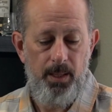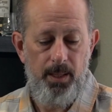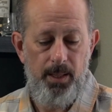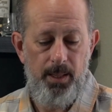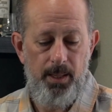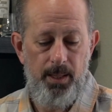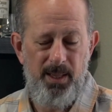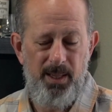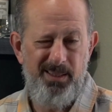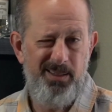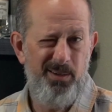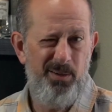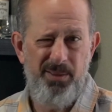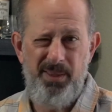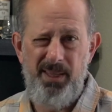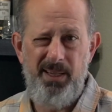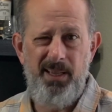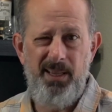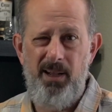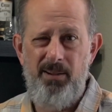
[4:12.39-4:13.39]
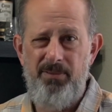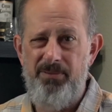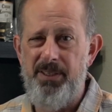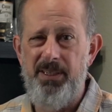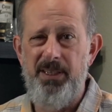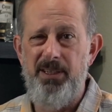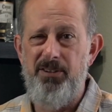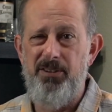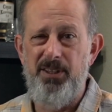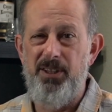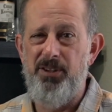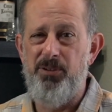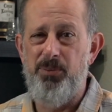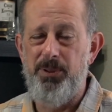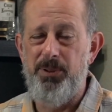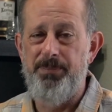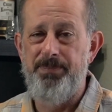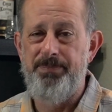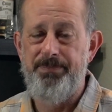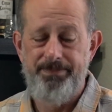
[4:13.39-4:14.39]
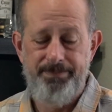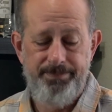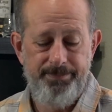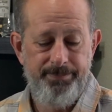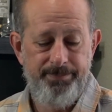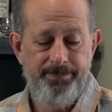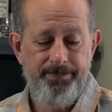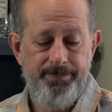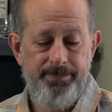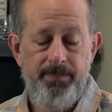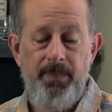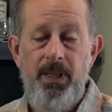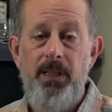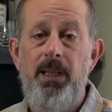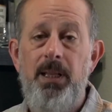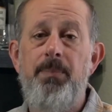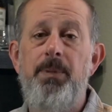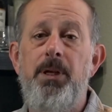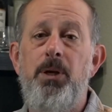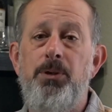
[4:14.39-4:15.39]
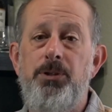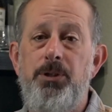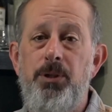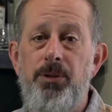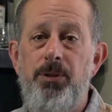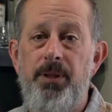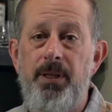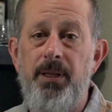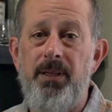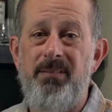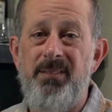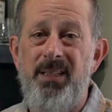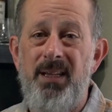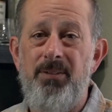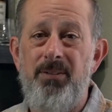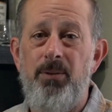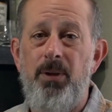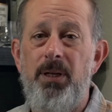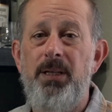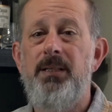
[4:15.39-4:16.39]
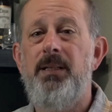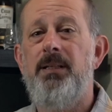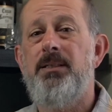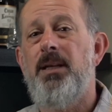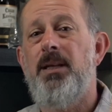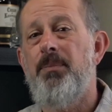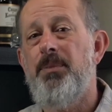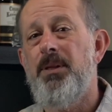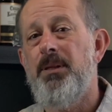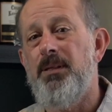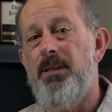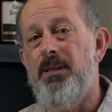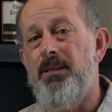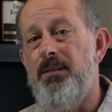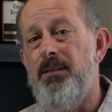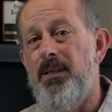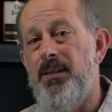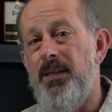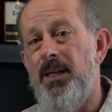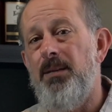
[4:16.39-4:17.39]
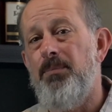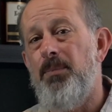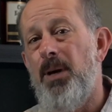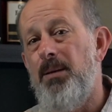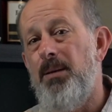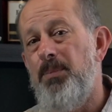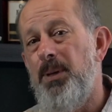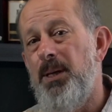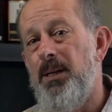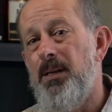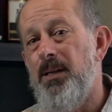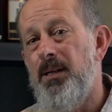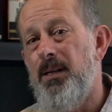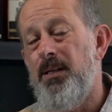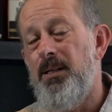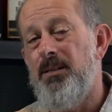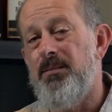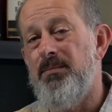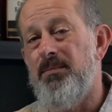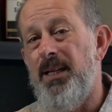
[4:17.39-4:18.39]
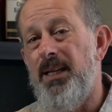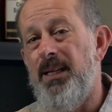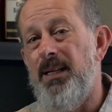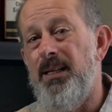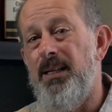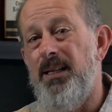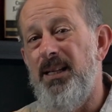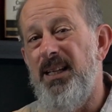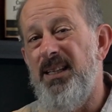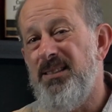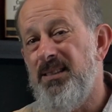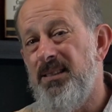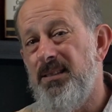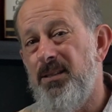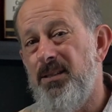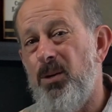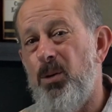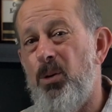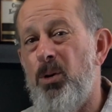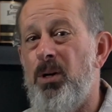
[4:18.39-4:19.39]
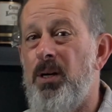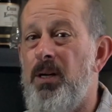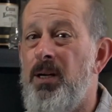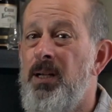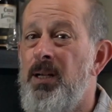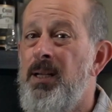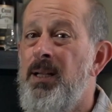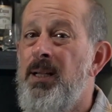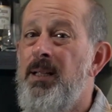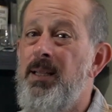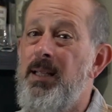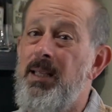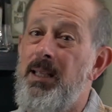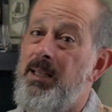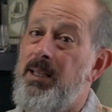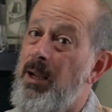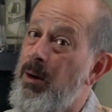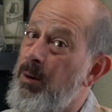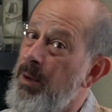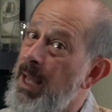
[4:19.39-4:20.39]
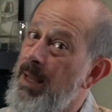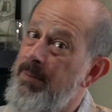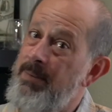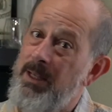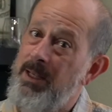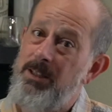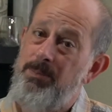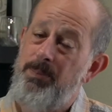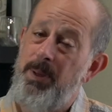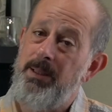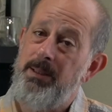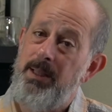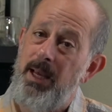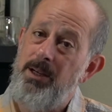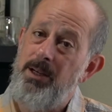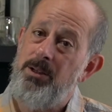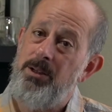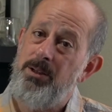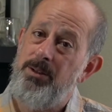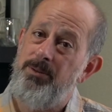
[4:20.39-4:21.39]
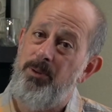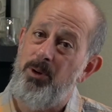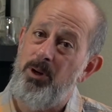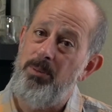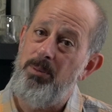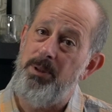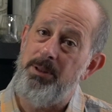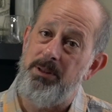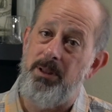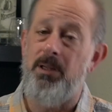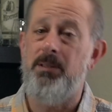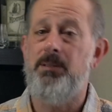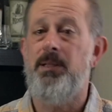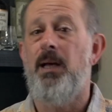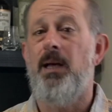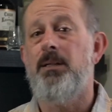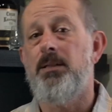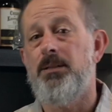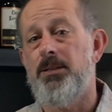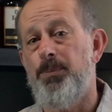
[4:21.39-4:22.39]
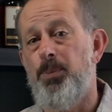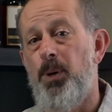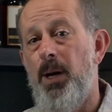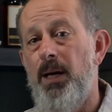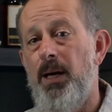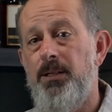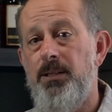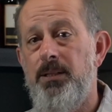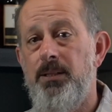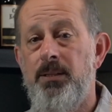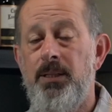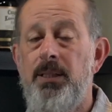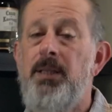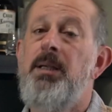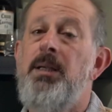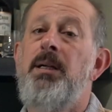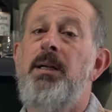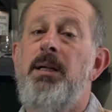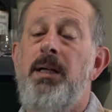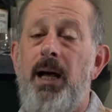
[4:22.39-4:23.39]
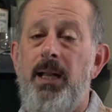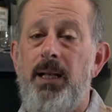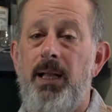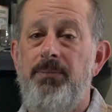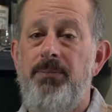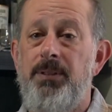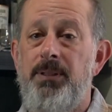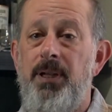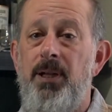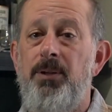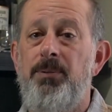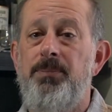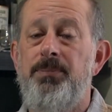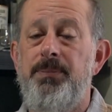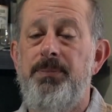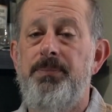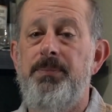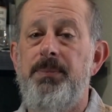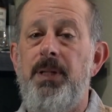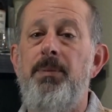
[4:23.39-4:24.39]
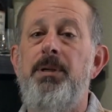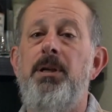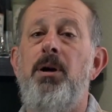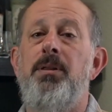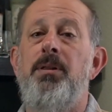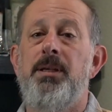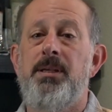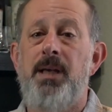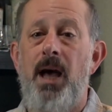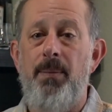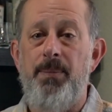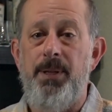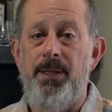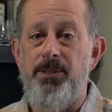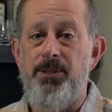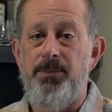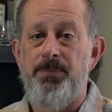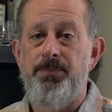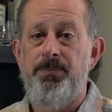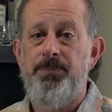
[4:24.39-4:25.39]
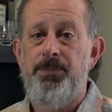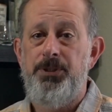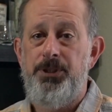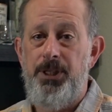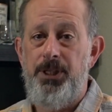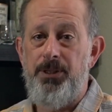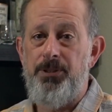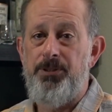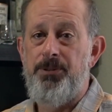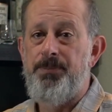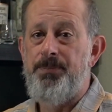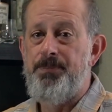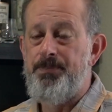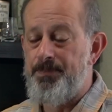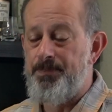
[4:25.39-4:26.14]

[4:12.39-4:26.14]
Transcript: uh, I don't think I'll finish this one. Let me know what you think. You ever run into something that you think might be good and, and isn't, or that you don't have expectations for but turns out to surprise you? I'd love to know. Let me know in the comments. Cheers.